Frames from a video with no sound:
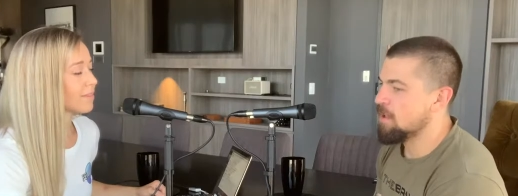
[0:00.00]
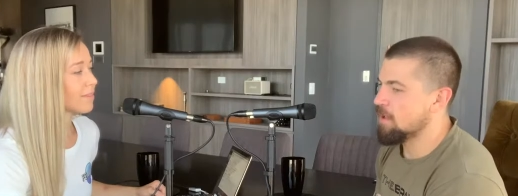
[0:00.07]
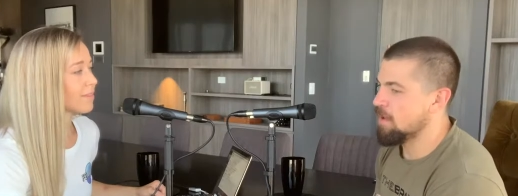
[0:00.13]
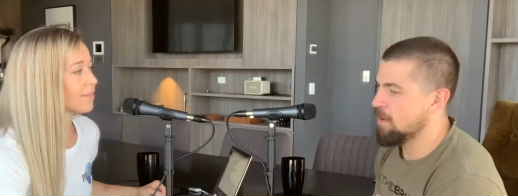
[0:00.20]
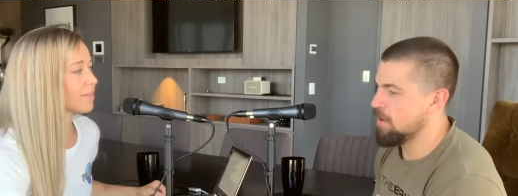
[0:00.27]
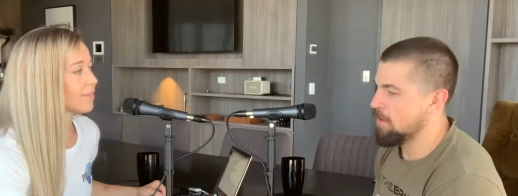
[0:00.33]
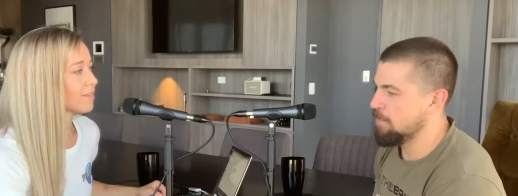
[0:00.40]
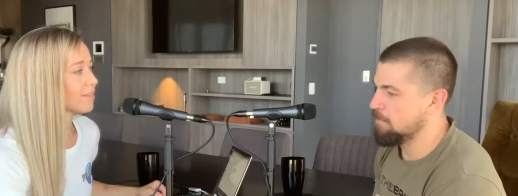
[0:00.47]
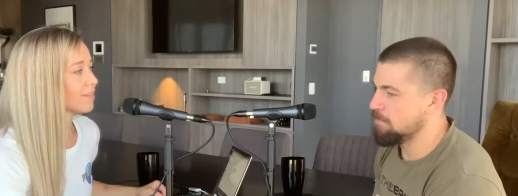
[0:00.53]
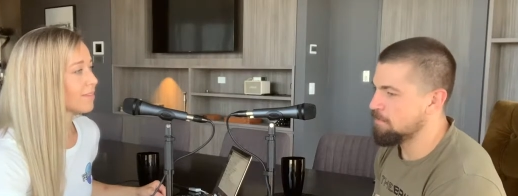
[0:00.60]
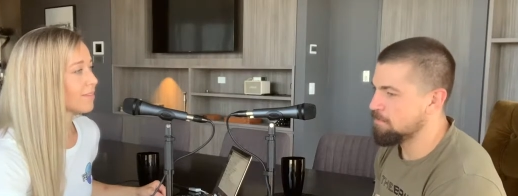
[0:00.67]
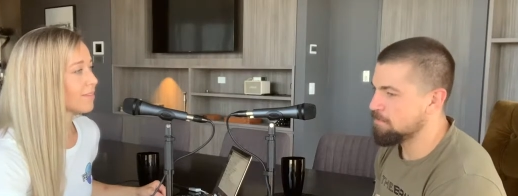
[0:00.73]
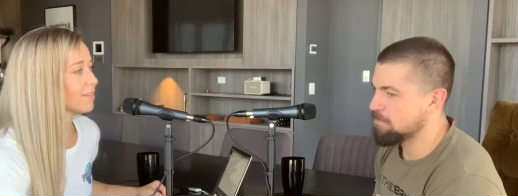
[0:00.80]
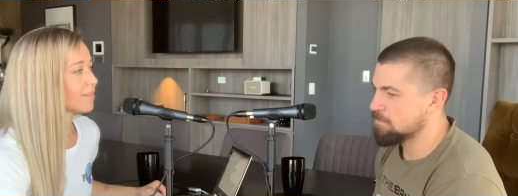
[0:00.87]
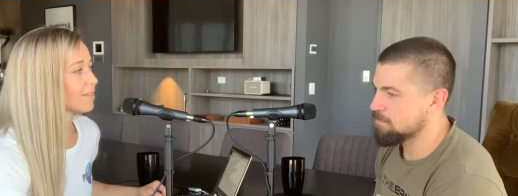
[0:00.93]

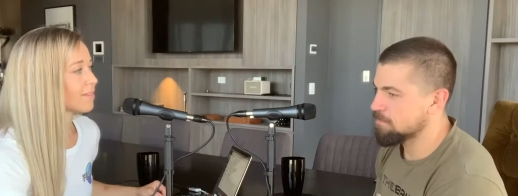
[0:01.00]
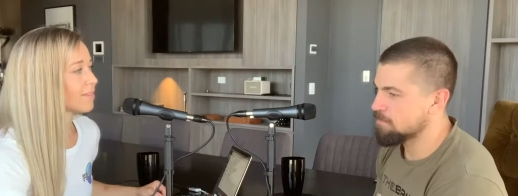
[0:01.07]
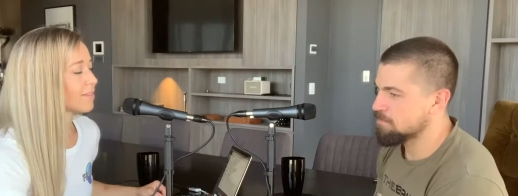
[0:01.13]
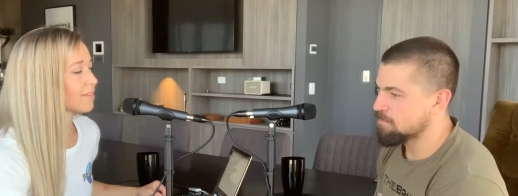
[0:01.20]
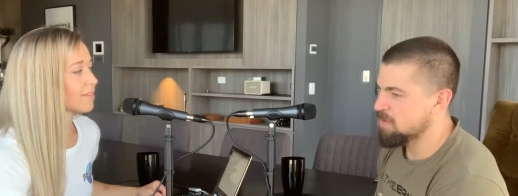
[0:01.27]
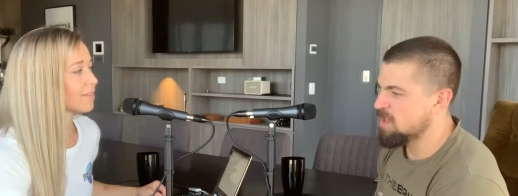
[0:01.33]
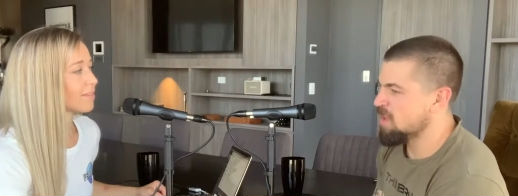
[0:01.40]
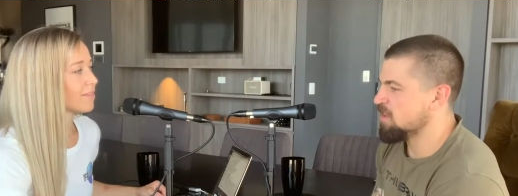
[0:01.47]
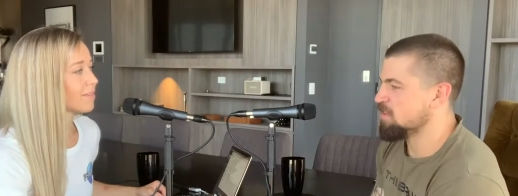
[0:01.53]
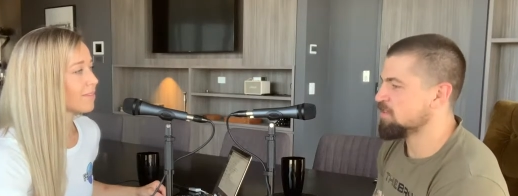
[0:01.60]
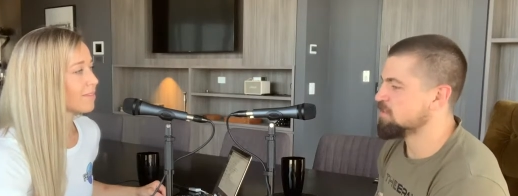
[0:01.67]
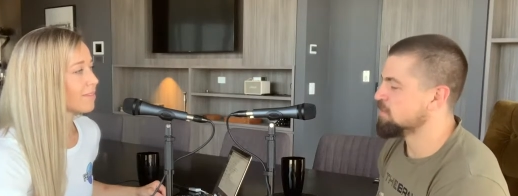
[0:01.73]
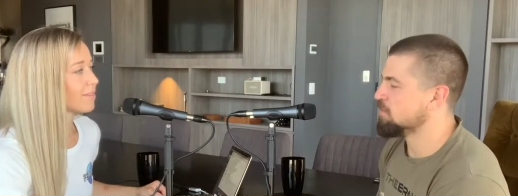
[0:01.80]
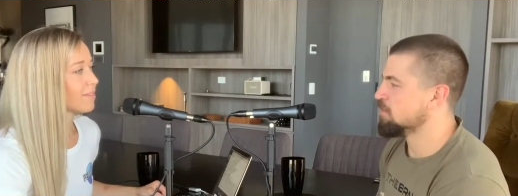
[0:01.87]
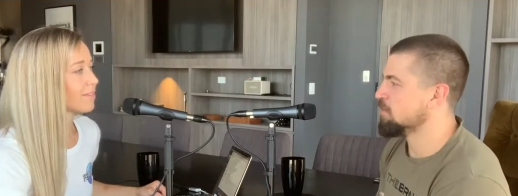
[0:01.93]
Speaker 1: Um, but yeah, you
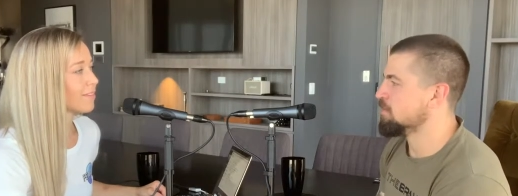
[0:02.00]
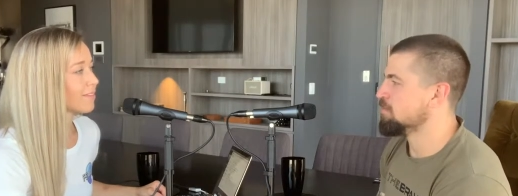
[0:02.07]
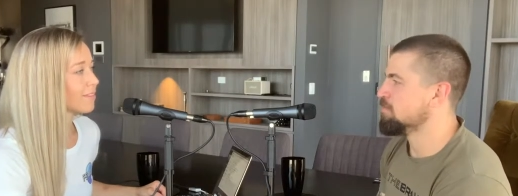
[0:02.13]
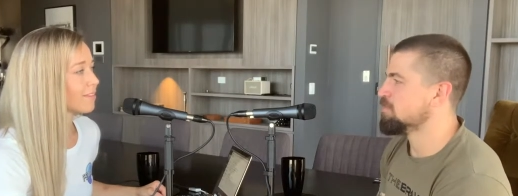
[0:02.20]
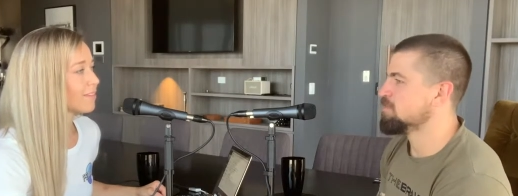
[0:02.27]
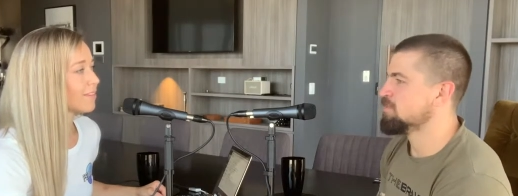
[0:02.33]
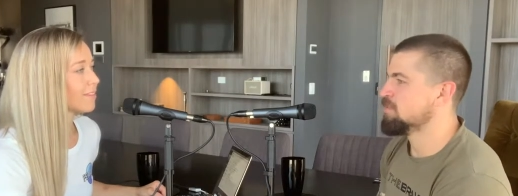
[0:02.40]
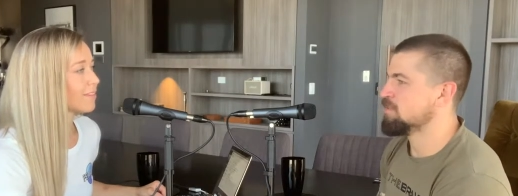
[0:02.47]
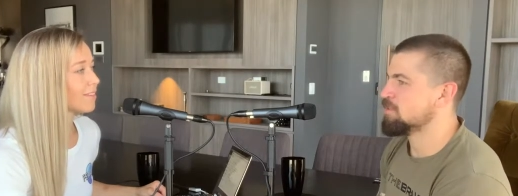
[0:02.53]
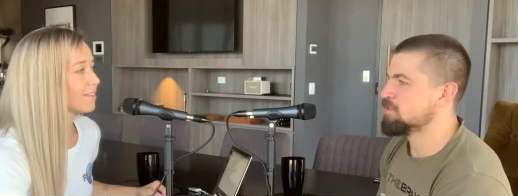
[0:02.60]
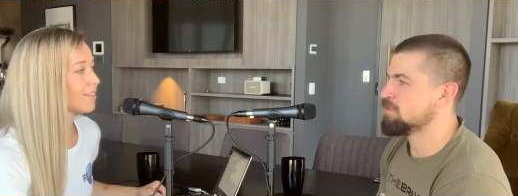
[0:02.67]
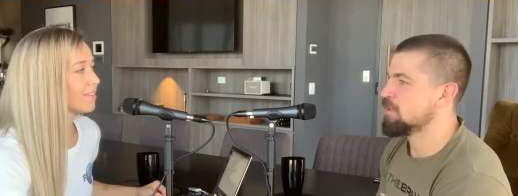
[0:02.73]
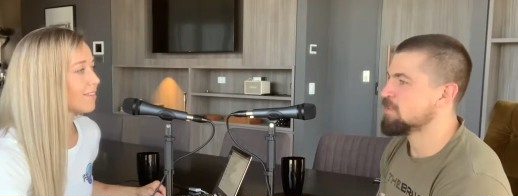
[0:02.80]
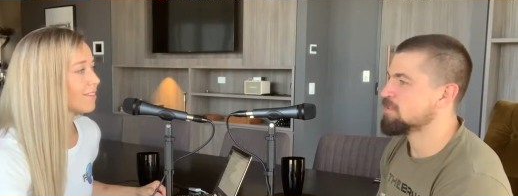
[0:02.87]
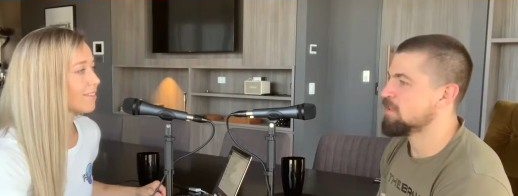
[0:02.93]
just sort of sort of
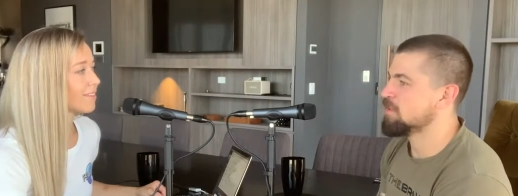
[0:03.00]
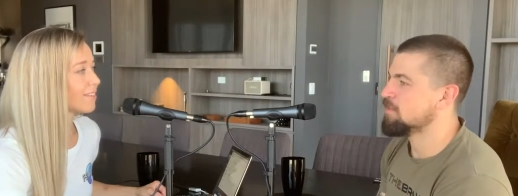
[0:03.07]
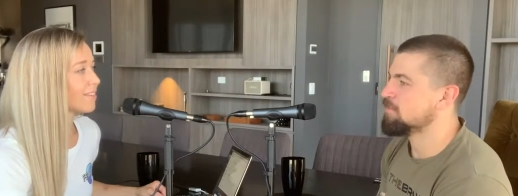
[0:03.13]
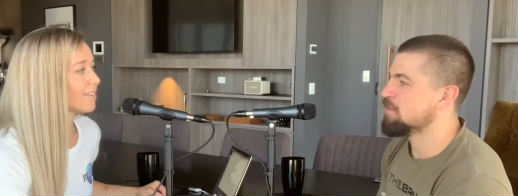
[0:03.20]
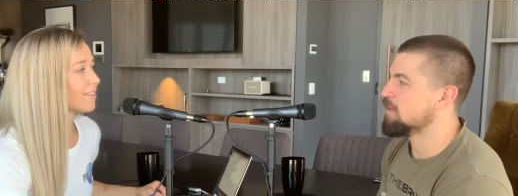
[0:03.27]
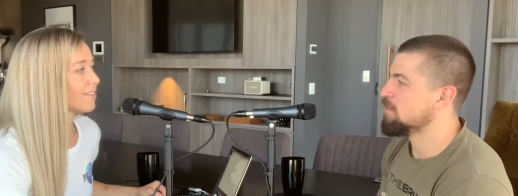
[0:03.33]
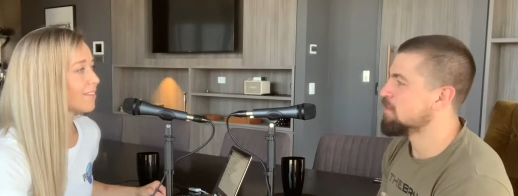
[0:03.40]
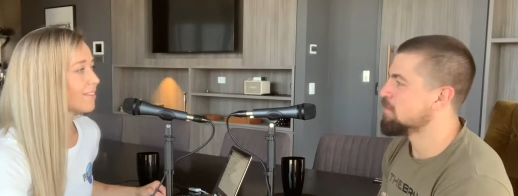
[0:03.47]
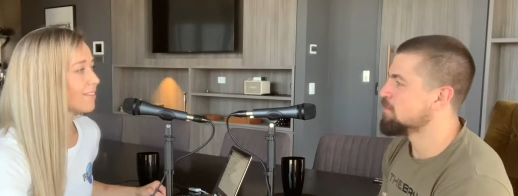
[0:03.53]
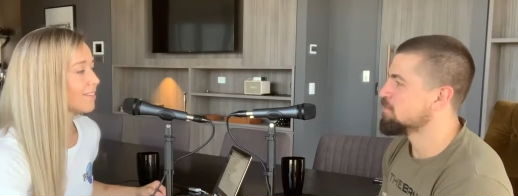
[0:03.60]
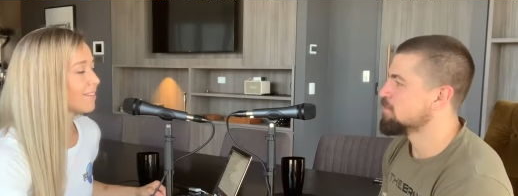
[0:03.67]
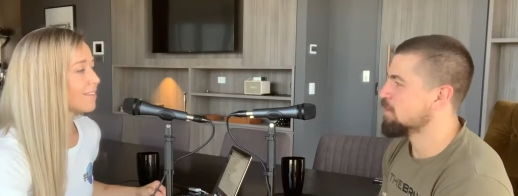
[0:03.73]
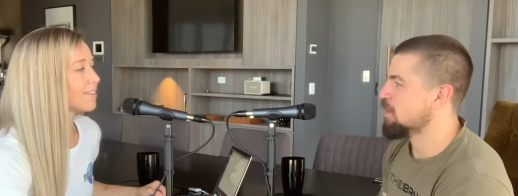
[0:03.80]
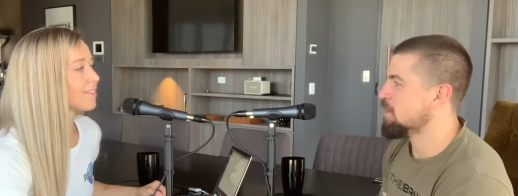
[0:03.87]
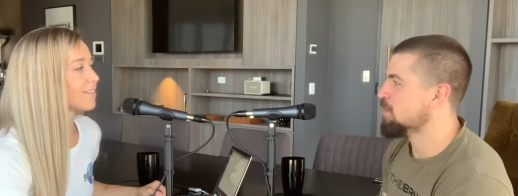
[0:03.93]
trust that you've done the
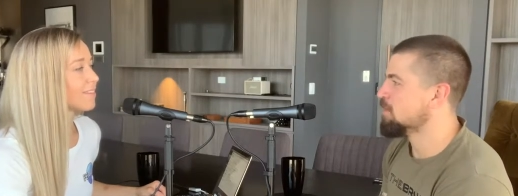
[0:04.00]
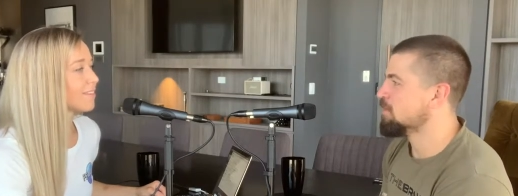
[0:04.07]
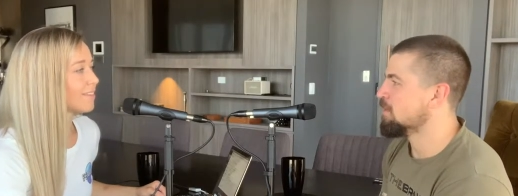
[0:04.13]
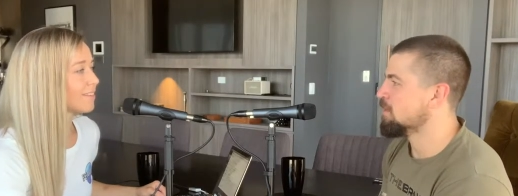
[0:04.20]
training.